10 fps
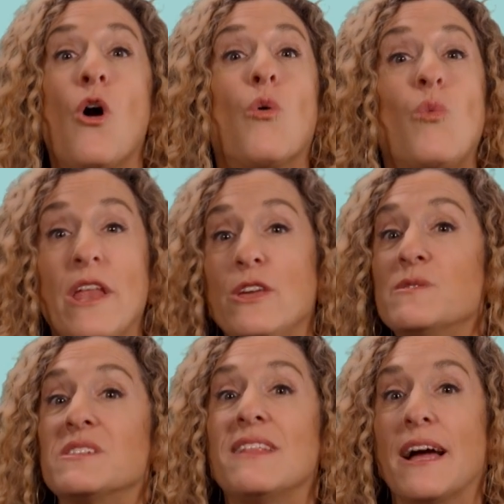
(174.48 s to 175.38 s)
When you
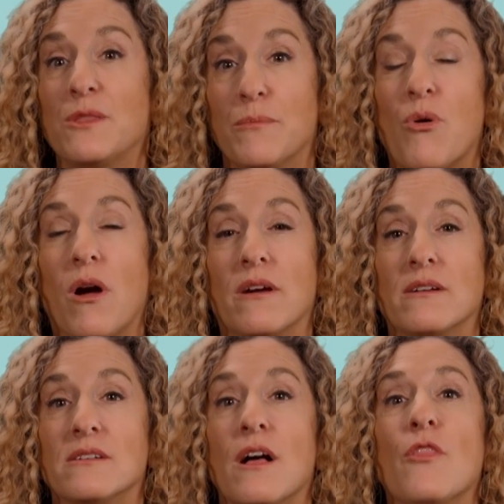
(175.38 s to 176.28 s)
select the
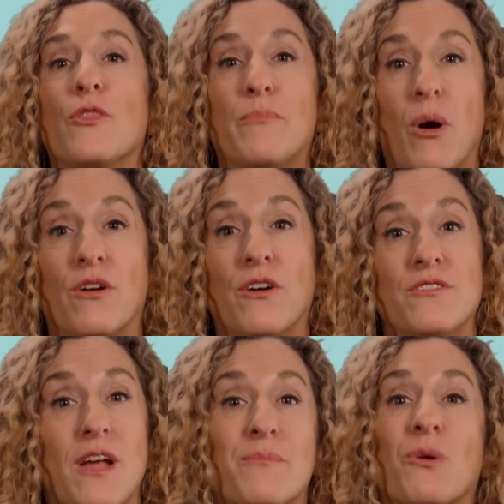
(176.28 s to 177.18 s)
product, the barcode
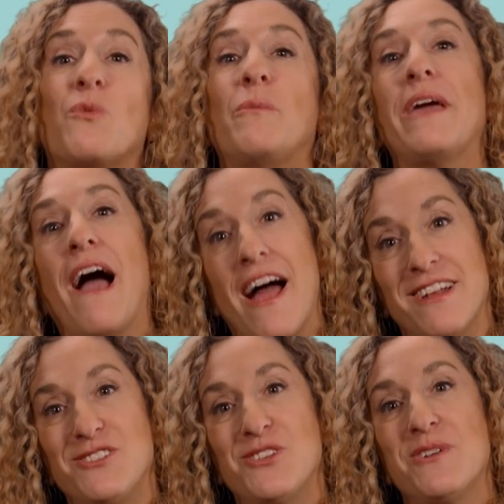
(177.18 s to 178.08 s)
number will be
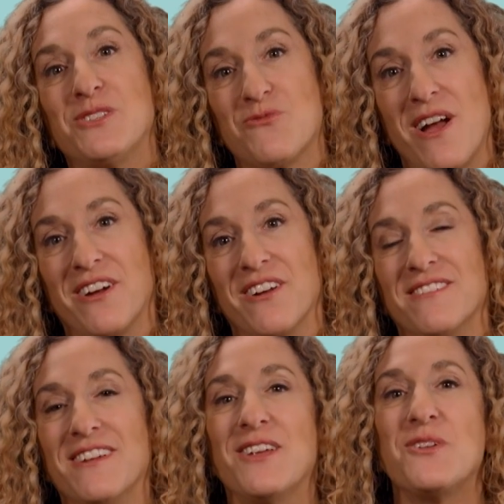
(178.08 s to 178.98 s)
added to its record
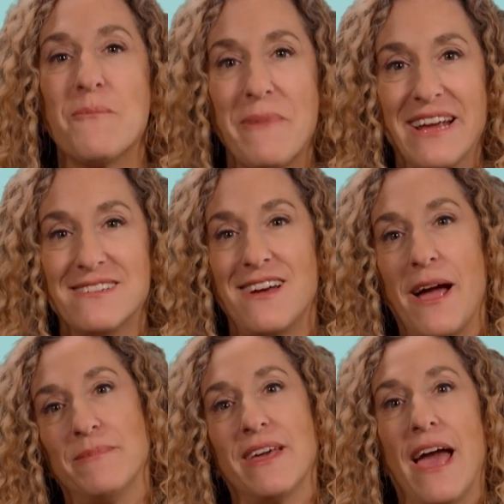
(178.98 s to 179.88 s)
in your main Timely